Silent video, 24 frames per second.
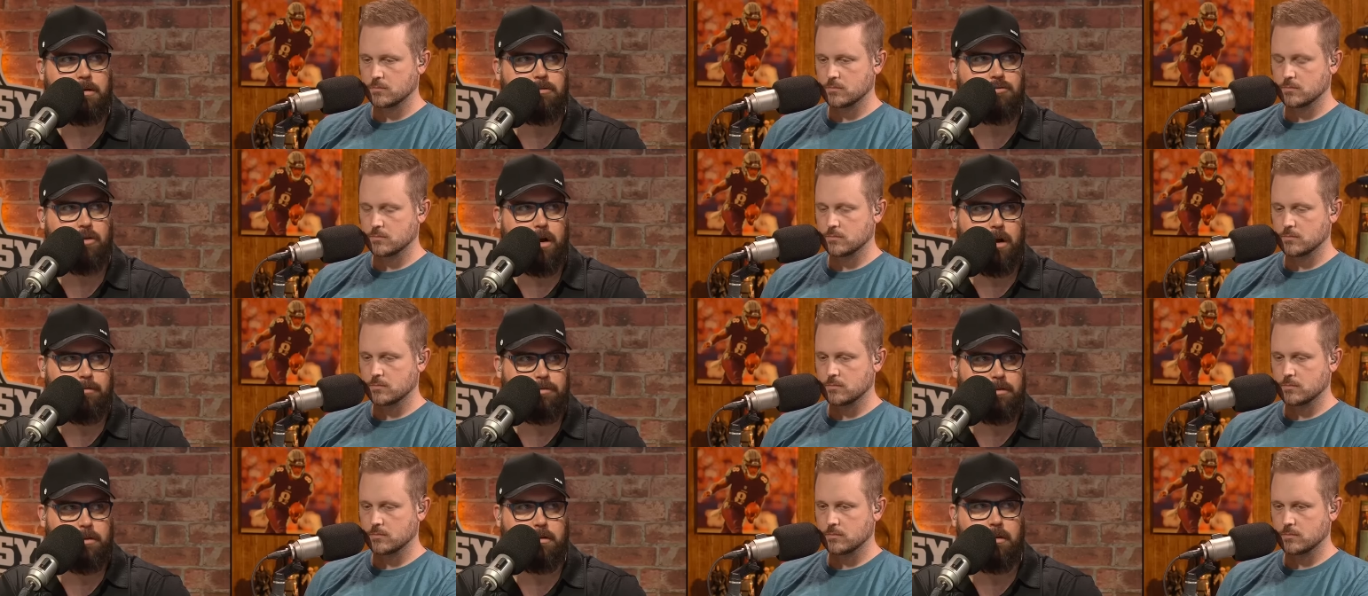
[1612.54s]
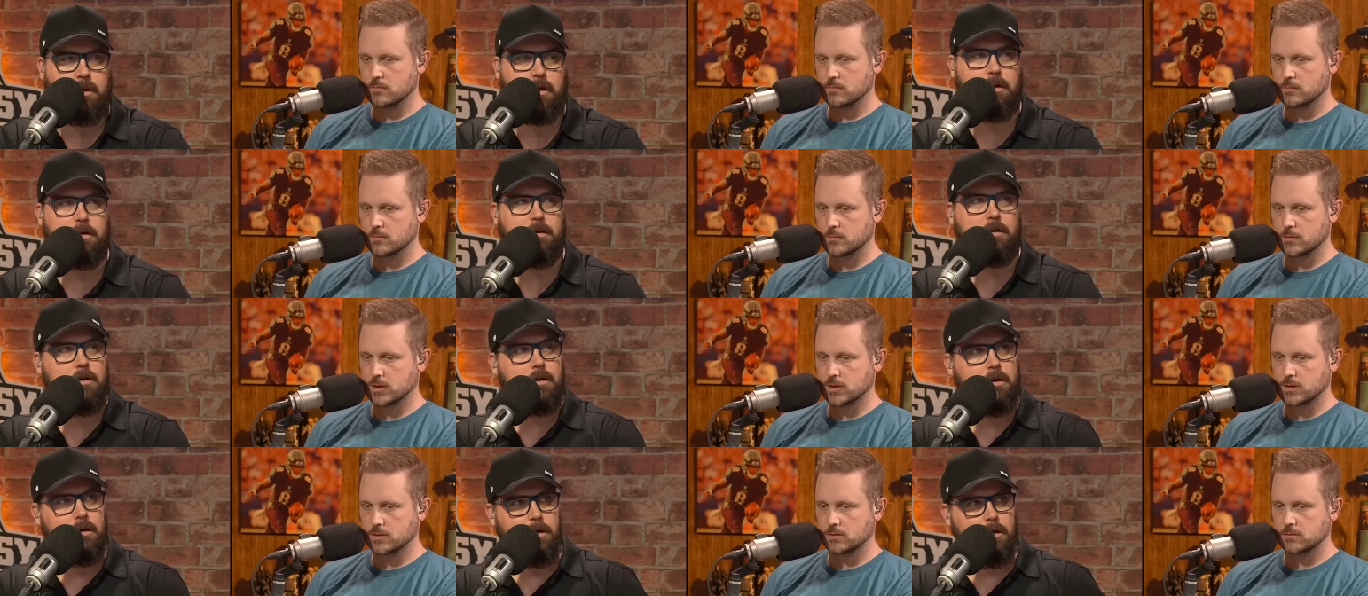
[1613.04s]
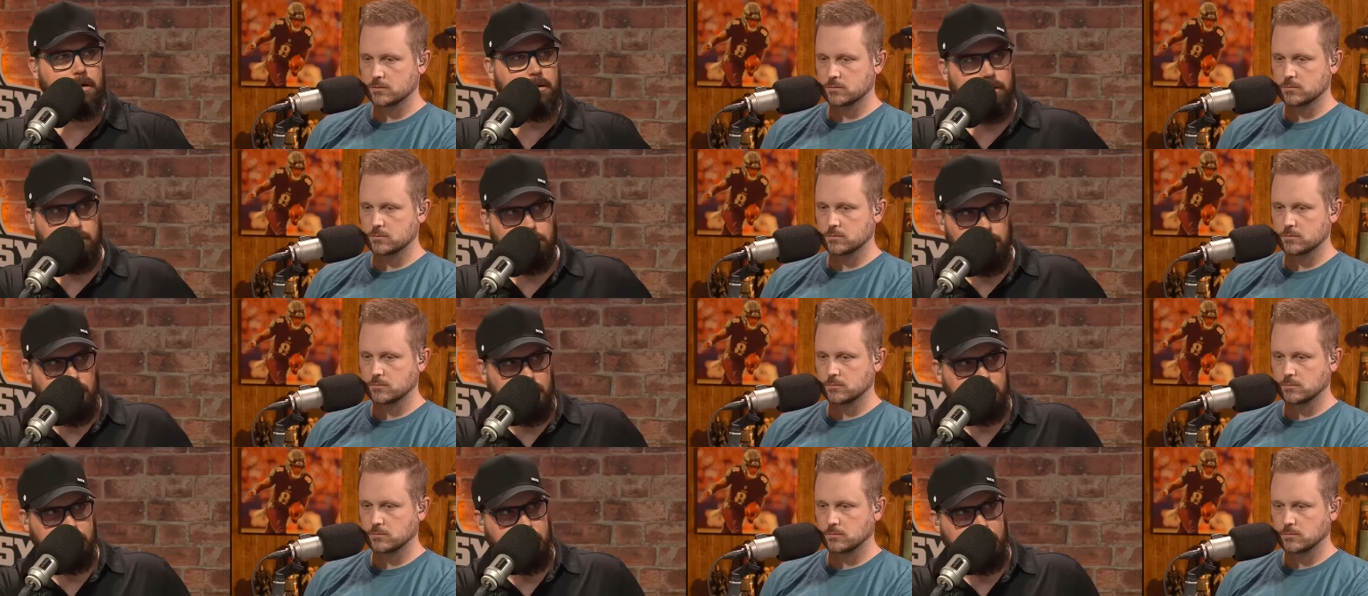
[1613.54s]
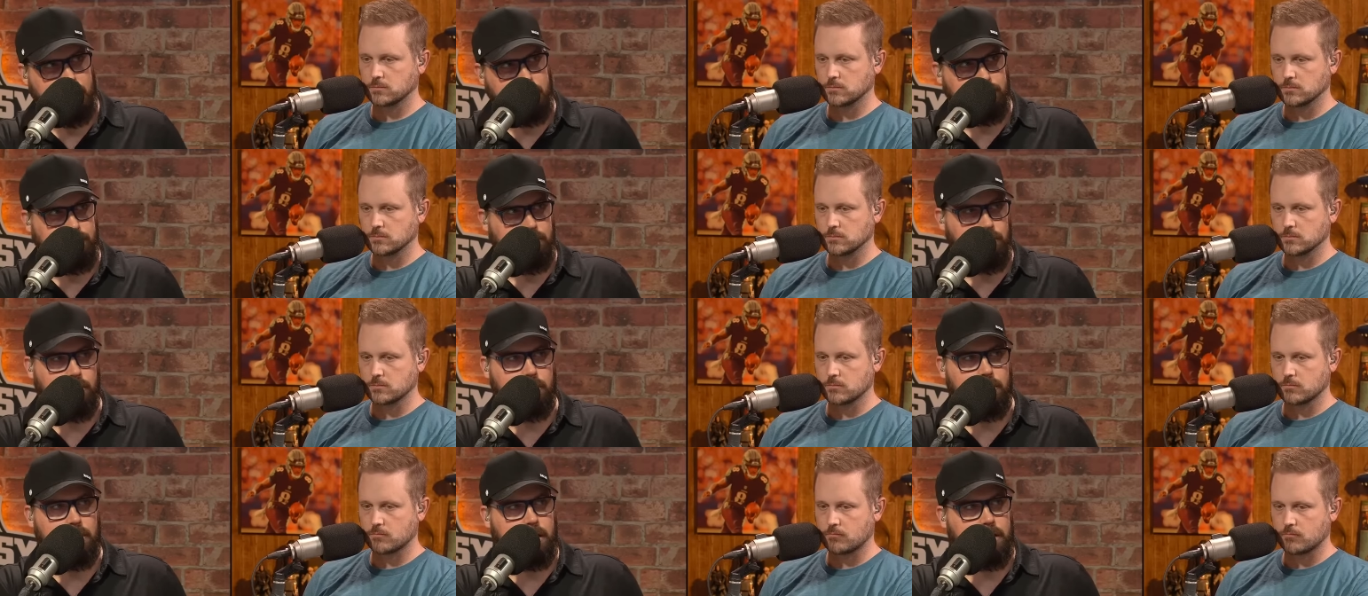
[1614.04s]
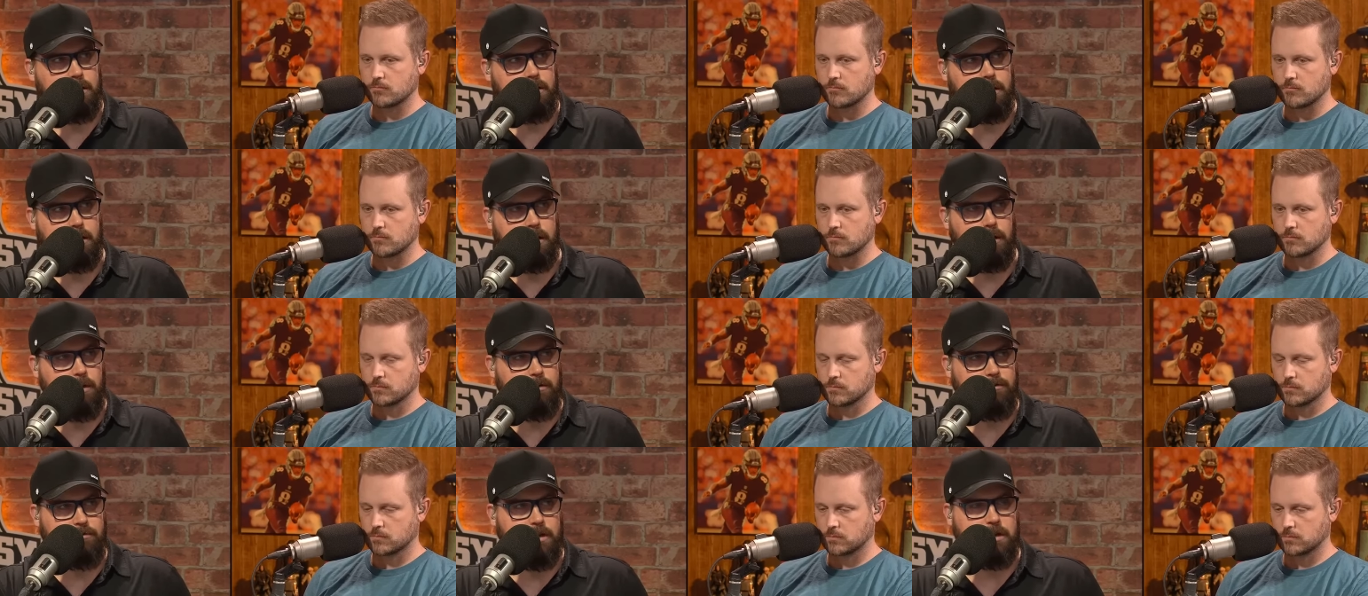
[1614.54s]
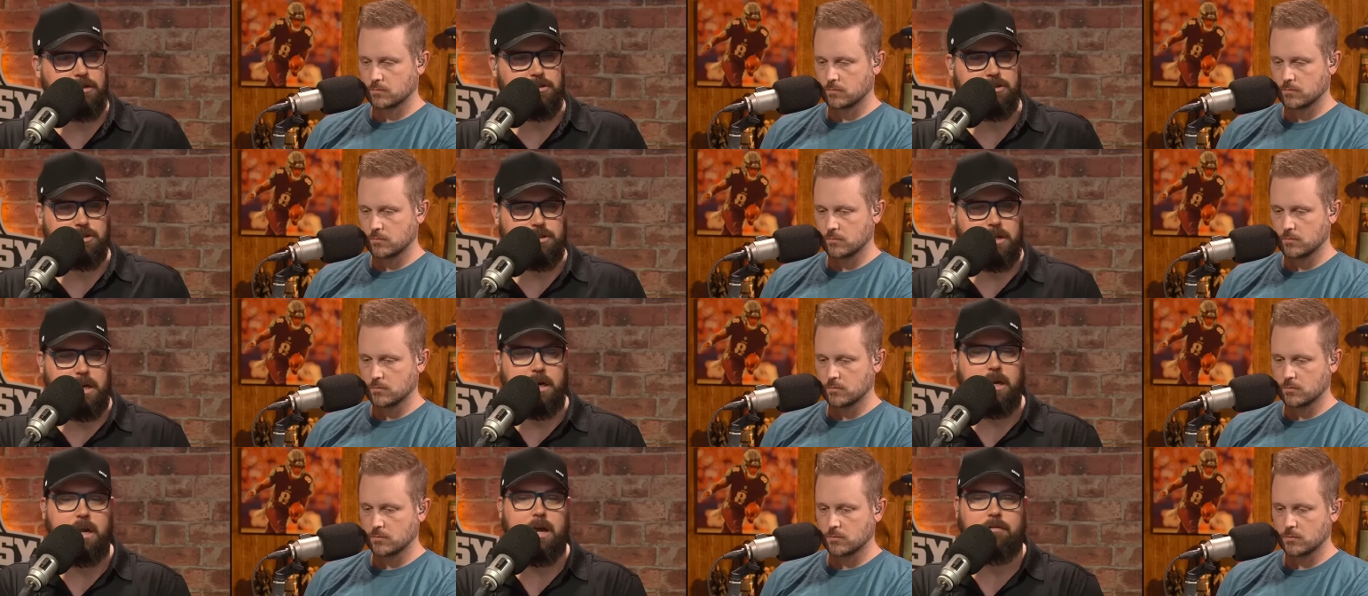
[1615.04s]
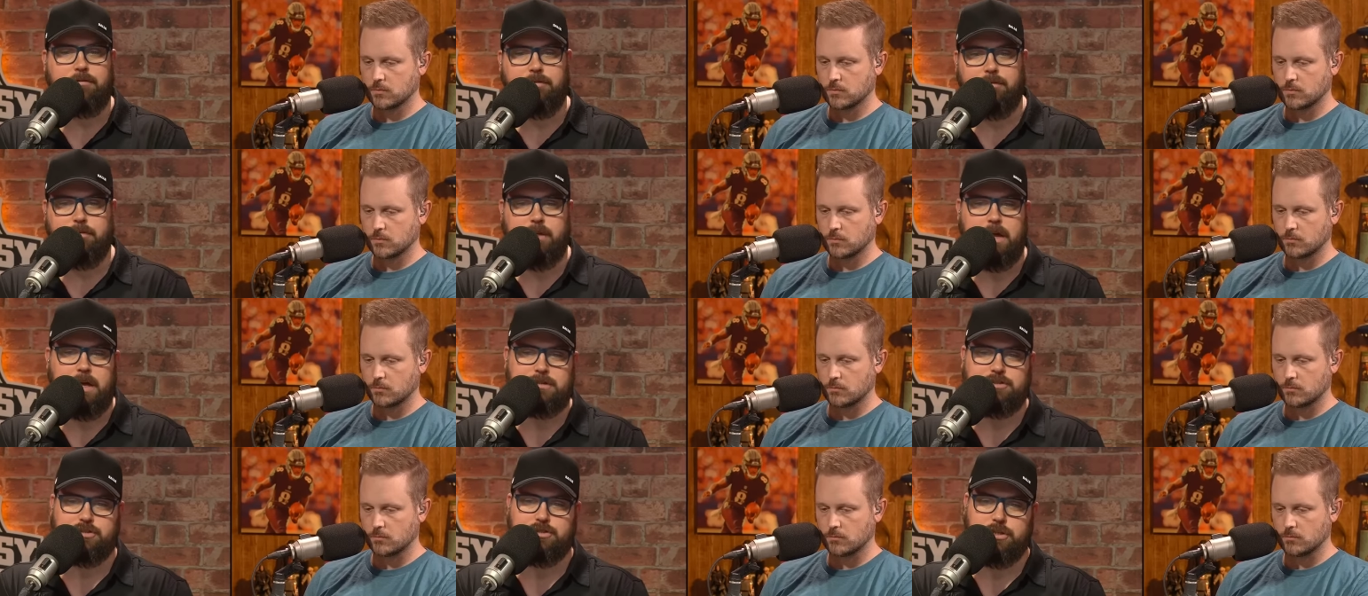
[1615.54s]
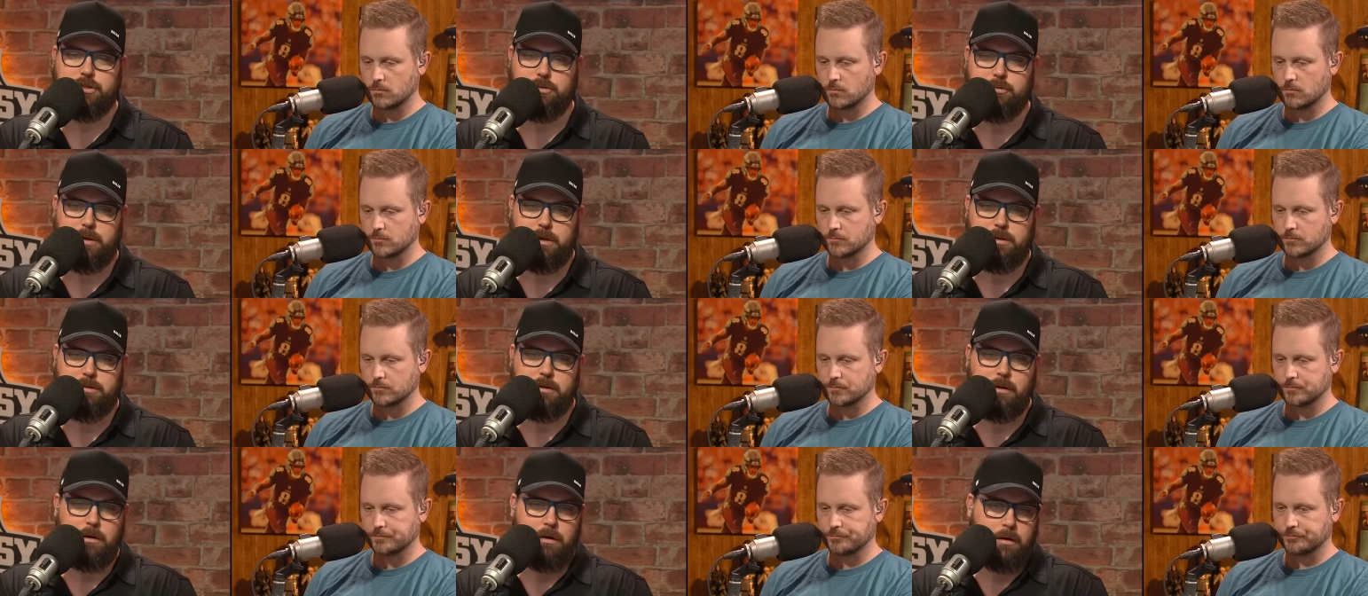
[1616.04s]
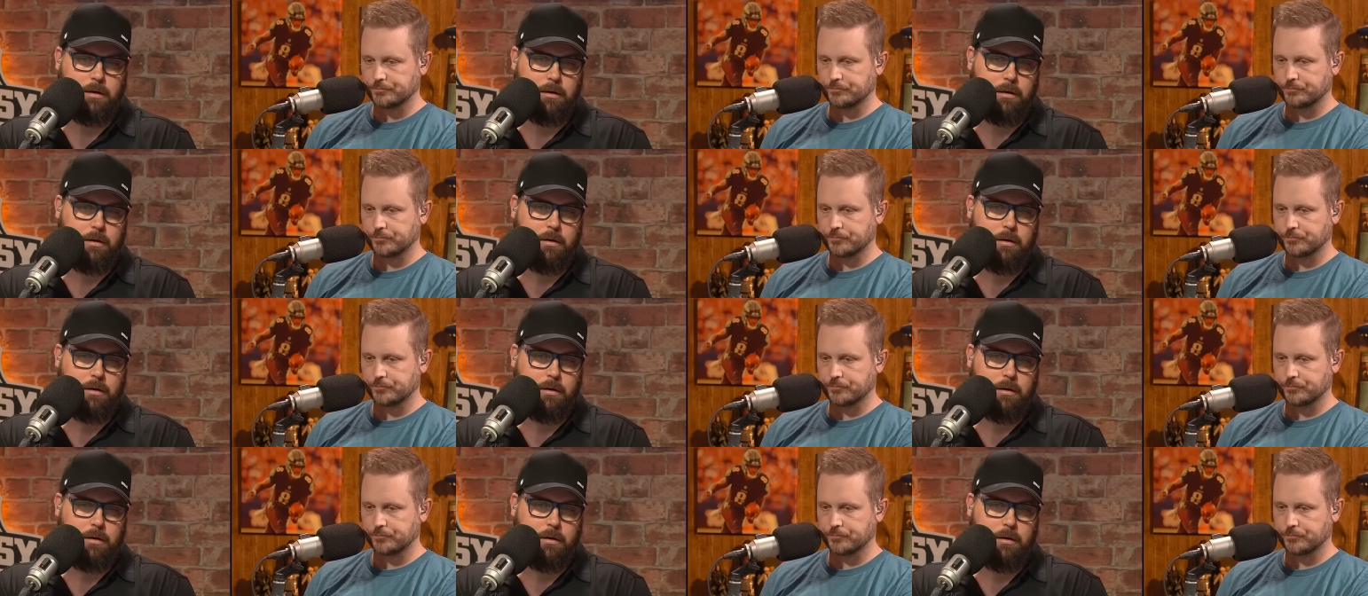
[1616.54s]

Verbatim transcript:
Speaker 1: being drafted like the running back two that, you know, he finished second half of last year with.